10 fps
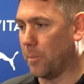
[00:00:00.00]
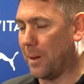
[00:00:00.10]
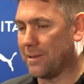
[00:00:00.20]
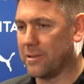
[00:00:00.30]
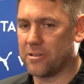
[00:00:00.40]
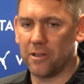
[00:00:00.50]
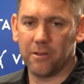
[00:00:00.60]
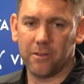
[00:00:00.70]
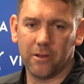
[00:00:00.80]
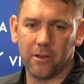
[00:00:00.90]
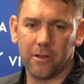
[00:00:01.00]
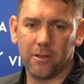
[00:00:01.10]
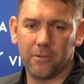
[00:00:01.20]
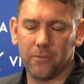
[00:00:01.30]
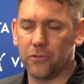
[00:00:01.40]
banter,
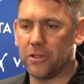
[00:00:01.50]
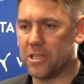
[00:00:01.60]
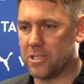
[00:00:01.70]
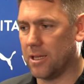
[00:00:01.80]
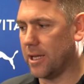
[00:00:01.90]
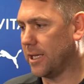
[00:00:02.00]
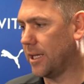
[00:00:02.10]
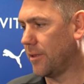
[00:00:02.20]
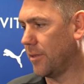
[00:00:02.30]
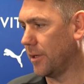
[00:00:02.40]
the dislike,